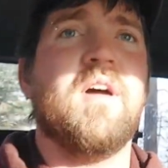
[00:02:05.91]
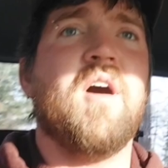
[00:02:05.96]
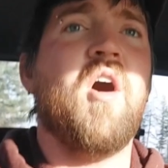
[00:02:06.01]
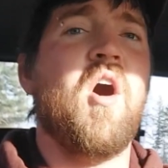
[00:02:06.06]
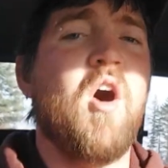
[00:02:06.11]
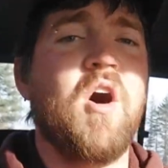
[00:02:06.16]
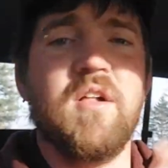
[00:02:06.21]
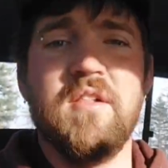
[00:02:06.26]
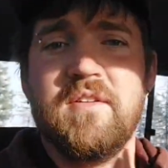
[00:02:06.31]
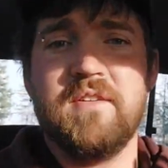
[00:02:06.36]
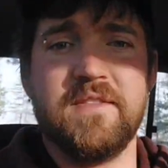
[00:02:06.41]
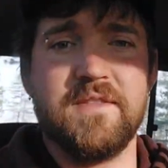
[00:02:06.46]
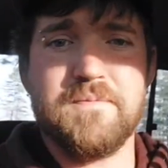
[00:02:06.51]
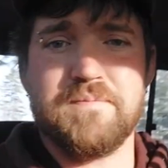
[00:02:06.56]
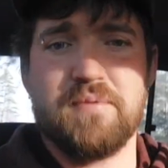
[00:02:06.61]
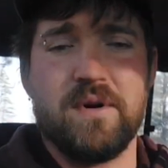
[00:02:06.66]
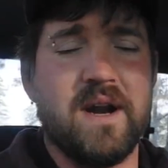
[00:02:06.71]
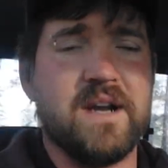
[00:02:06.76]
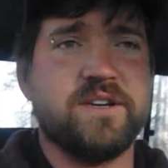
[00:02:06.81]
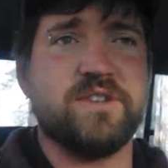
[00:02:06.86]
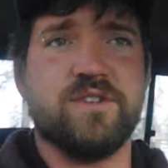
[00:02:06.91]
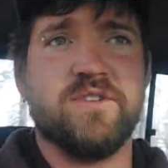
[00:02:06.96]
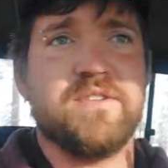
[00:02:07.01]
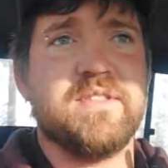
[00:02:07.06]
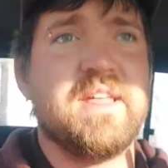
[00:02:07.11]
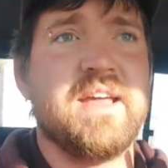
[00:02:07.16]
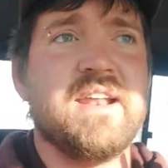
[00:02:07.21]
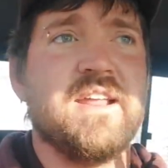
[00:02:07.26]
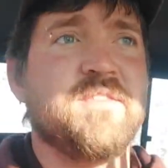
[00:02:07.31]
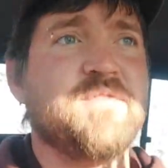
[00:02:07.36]
all of the pressure
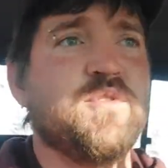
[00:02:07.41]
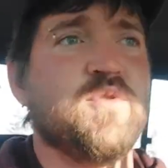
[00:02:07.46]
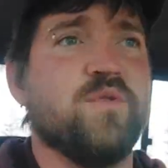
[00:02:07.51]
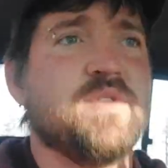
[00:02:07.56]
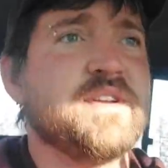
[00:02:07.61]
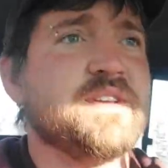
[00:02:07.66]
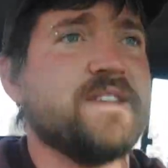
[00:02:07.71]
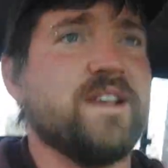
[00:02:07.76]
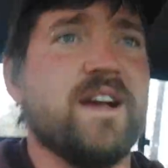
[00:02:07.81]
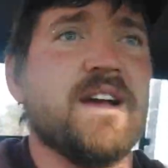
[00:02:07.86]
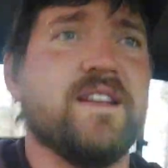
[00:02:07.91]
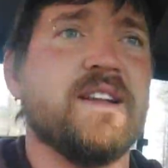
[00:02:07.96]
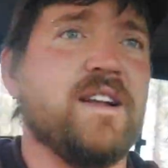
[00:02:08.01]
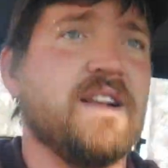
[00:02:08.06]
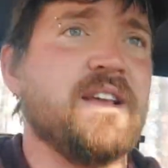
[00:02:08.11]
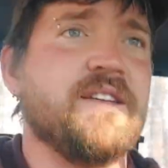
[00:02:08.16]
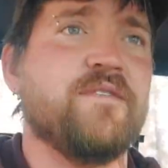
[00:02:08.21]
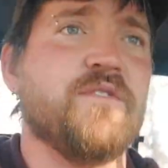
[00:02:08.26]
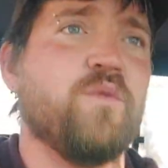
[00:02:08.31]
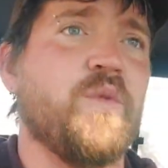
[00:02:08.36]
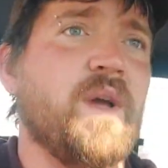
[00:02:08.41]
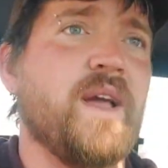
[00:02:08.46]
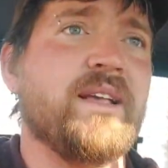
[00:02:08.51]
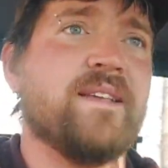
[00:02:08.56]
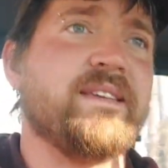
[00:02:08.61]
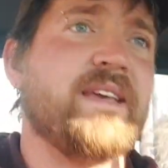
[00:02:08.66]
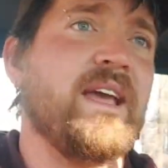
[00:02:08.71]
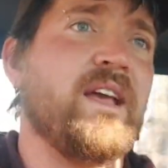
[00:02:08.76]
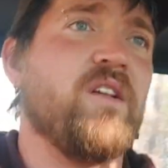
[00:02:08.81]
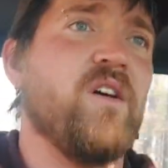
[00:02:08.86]
that if you decide to leave your
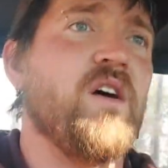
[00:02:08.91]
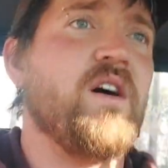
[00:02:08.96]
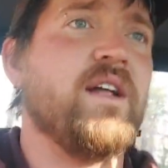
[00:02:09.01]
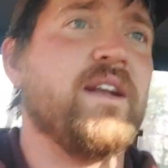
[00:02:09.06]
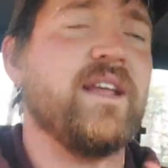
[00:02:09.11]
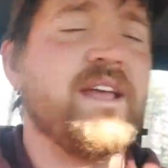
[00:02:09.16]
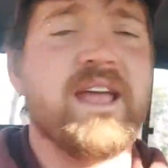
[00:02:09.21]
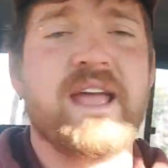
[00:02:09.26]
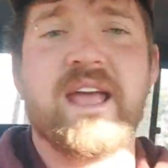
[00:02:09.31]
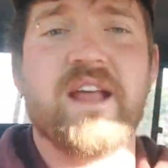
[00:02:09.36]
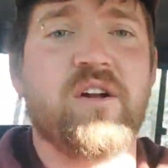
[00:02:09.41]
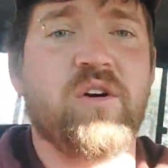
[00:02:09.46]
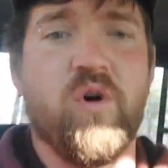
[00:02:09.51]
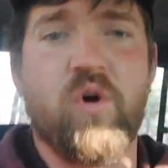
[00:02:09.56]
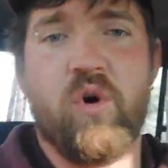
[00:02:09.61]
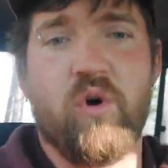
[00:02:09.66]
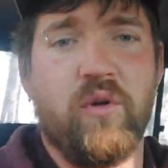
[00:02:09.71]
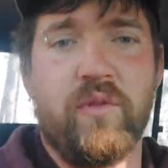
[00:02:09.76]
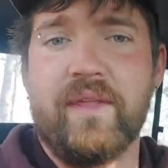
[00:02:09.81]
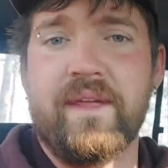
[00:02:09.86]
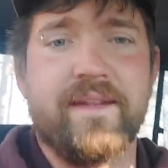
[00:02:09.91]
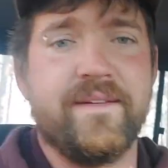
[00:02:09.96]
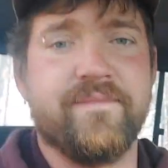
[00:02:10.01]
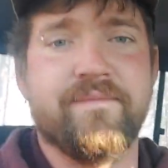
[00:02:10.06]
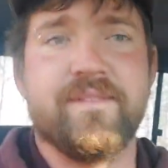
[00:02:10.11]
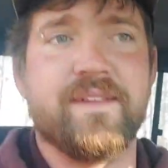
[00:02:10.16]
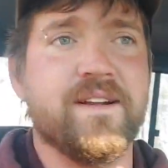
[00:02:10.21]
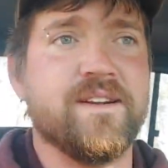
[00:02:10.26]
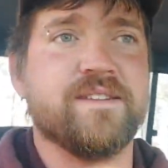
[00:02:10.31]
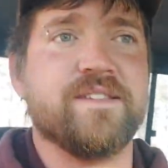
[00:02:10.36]
wastegate on, it'll hold it.
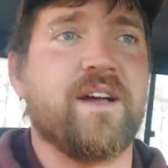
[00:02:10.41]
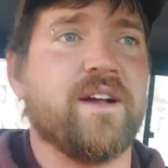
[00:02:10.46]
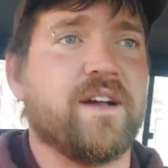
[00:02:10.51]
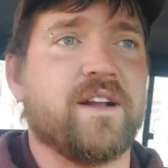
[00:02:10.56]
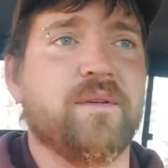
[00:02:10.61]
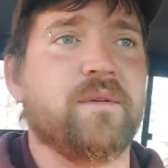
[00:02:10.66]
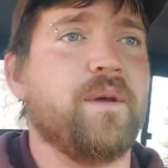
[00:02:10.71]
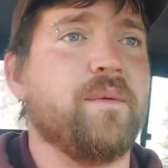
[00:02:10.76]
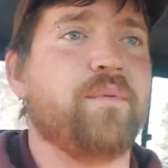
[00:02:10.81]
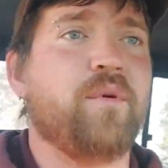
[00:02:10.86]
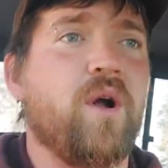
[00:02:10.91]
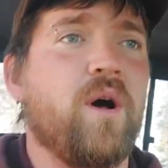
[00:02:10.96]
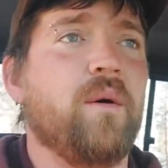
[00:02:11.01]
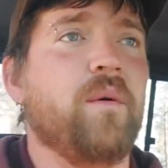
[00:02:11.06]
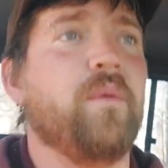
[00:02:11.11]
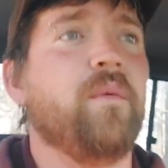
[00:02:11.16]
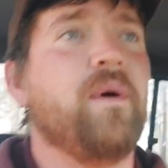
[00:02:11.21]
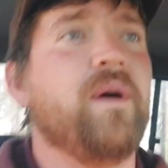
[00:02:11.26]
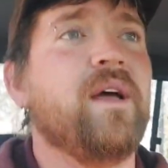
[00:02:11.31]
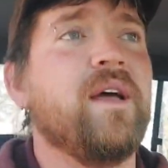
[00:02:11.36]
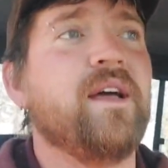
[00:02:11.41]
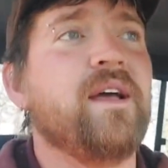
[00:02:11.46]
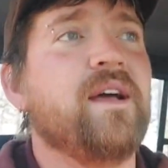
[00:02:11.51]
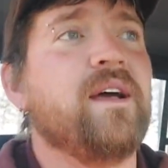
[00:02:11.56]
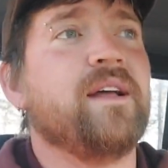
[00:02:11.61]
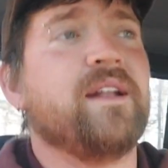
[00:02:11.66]
There's not going to be a problem.